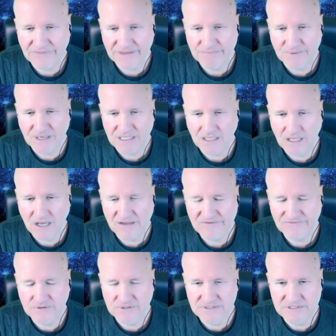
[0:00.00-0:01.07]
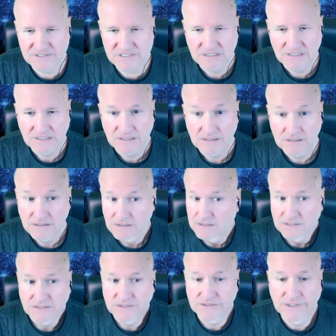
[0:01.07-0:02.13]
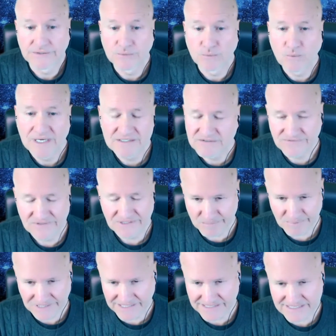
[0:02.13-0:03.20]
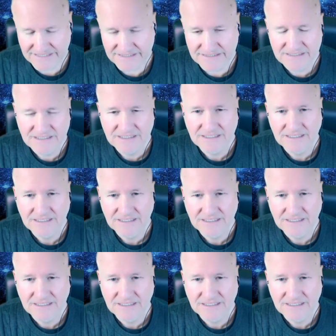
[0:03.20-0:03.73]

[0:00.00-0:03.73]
and my life was, wonderfully pleasant,